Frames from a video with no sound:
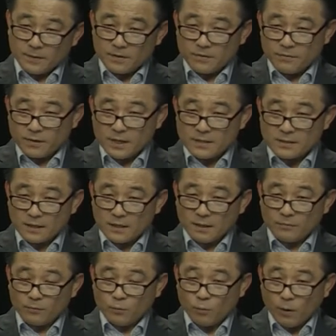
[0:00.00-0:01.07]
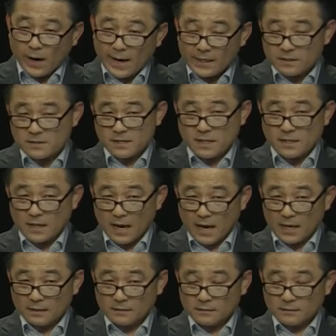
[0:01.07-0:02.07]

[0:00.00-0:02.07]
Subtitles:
the threads are even wider than that.